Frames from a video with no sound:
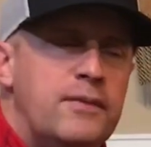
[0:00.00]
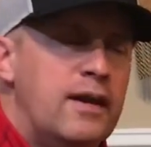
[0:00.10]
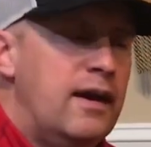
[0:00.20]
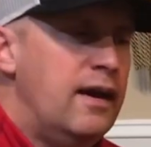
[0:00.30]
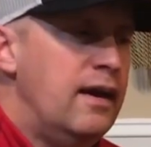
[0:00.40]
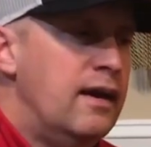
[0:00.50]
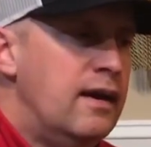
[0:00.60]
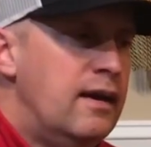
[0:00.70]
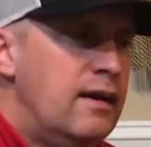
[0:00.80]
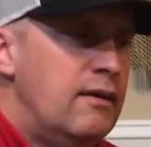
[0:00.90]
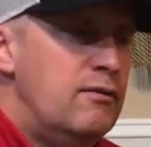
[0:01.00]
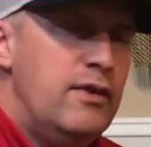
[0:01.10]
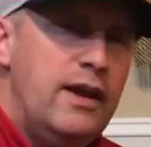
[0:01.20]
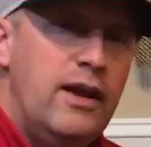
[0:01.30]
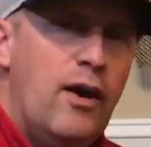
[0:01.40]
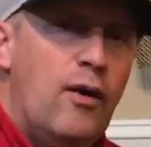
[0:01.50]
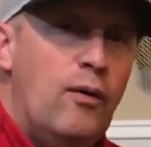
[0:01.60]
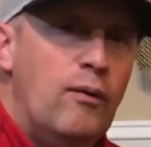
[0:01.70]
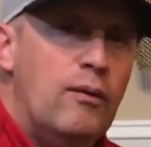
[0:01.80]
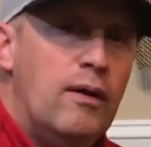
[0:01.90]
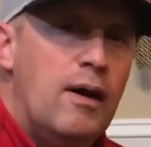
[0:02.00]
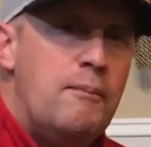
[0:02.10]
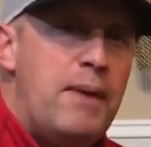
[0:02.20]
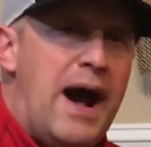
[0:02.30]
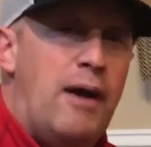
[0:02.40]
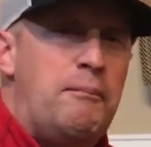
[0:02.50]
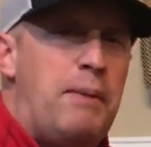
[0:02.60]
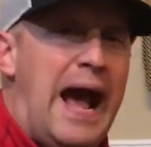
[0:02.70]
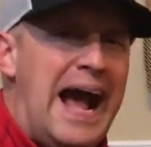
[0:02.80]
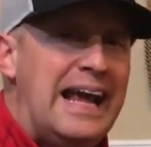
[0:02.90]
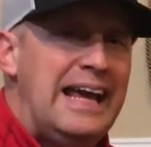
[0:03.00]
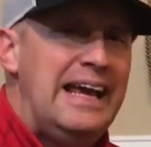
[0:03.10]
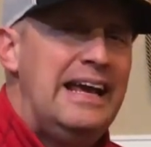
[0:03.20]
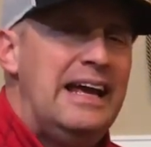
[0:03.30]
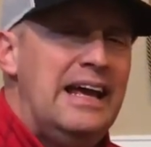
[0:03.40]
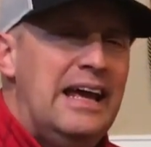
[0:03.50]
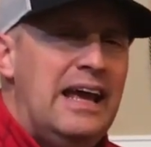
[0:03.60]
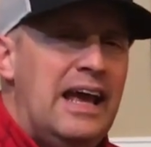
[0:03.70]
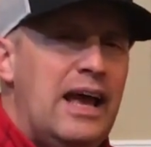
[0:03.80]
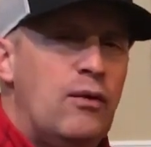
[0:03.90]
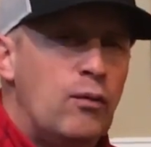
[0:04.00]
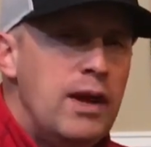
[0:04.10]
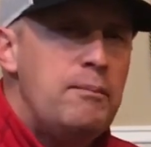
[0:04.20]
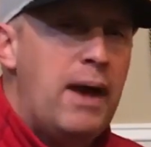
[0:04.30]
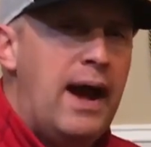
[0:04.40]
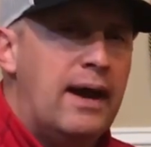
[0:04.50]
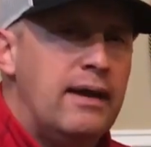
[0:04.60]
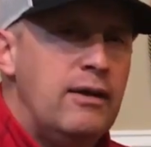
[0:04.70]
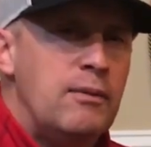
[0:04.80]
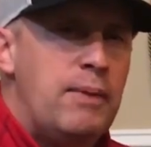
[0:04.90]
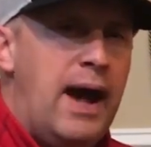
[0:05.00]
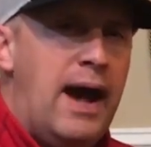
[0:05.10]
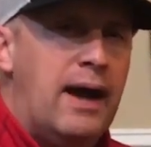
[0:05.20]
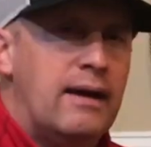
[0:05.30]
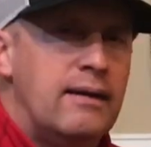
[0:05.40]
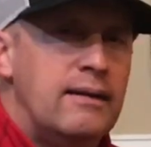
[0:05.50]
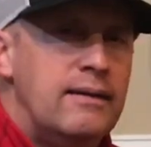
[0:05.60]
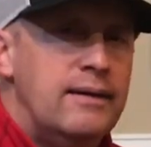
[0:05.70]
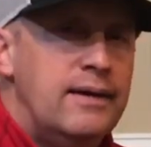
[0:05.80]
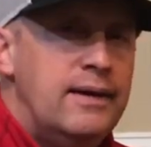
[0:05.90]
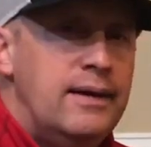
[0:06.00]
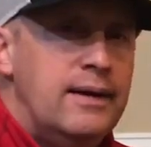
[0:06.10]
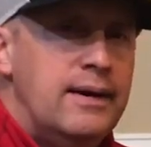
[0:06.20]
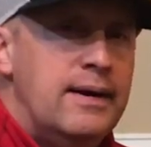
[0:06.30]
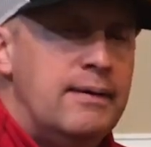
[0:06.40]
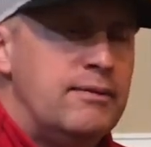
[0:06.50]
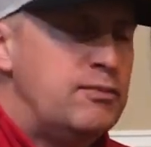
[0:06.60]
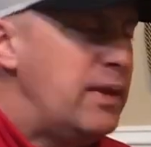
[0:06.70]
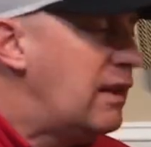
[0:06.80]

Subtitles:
a video about packing and repacking your pack. I've spent a